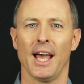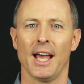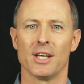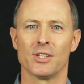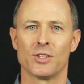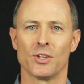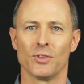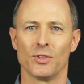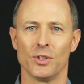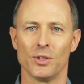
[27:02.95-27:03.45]

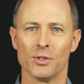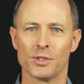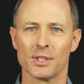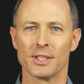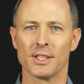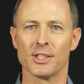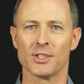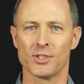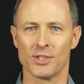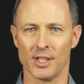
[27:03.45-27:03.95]
As you're
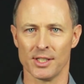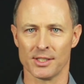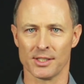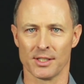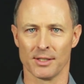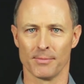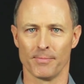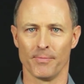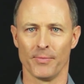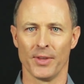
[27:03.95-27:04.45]
using the
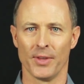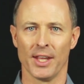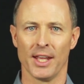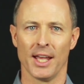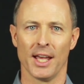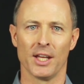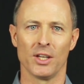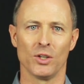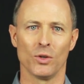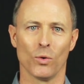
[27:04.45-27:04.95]
system
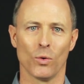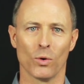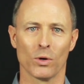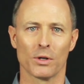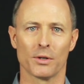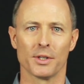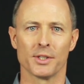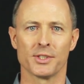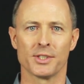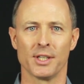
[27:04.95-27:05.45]
and you
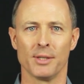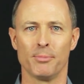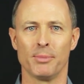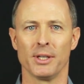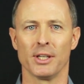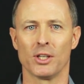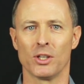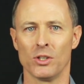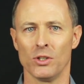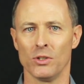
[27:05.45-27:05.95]
order a
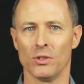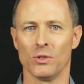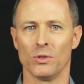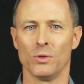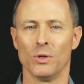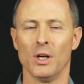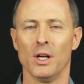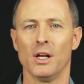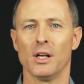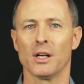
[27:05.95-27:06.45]

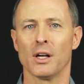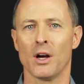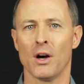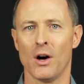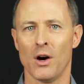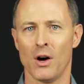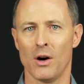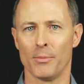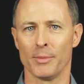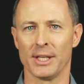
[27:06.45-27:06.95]
CPQ,
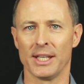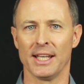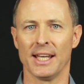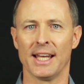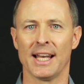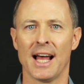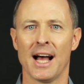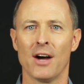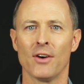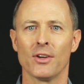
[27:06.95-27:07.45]
call me
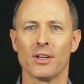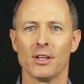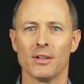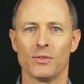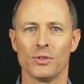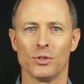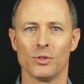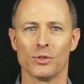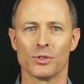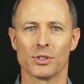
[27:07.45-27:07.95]
and I'll
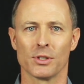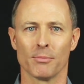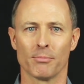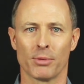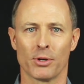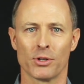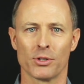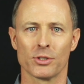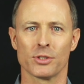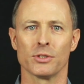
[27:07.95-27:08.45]
give you some
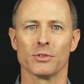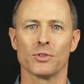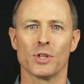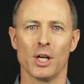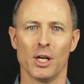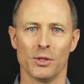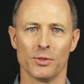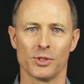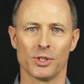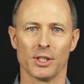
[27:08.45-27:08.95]
personal
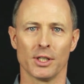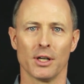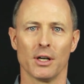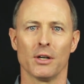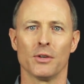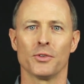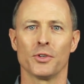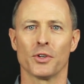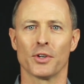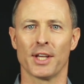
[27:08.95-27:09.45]
coaching
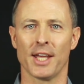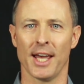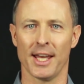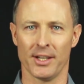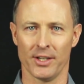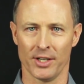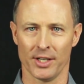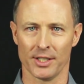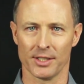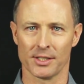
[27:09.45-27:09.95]
on your
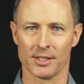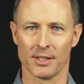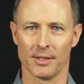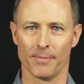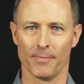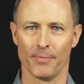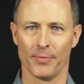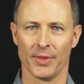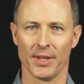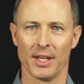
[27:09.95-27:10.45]
candidates.
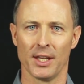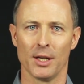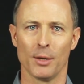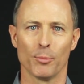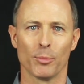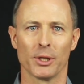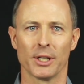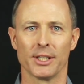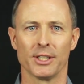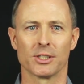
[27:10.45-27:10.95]

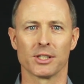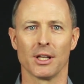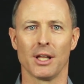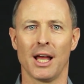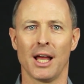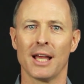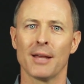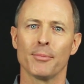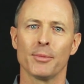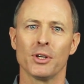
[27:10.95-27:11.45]
Please
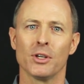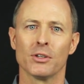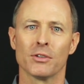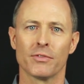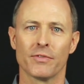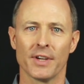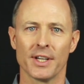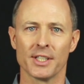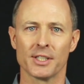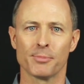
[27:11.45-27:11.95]
like me on
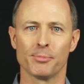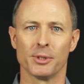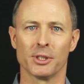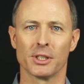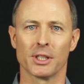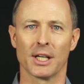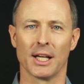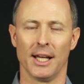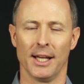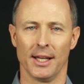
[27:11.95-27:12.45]

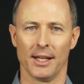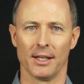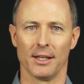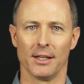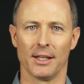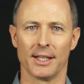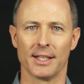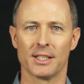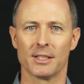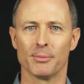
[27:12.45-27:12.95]
Facebook,
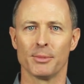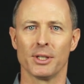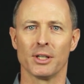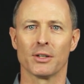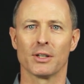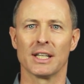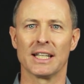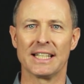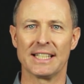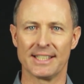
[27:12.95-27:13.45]
link to me
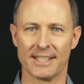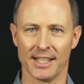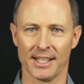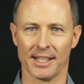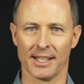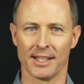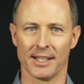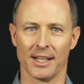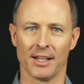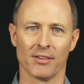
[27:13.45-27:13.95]
on
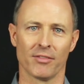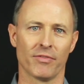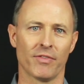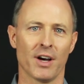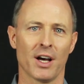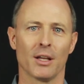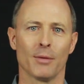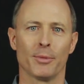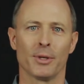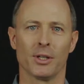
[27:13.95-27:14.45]
LinkedIn, and
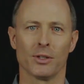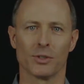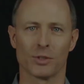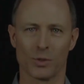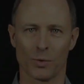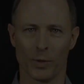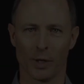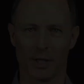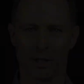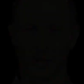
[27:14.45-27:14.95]
follow me on
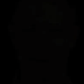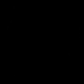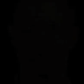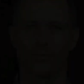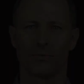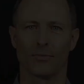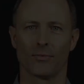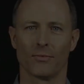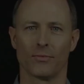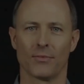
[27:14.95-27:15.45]
Twitter.
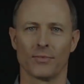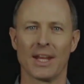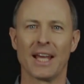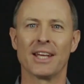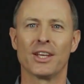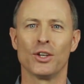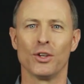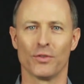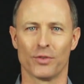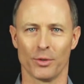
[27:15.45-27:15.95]

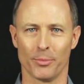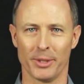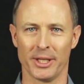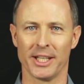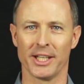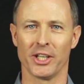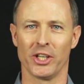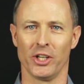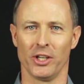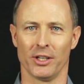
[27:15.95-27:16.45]
Thank you for
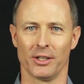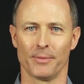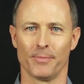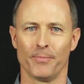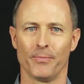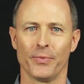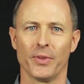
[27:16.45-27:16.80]
being here.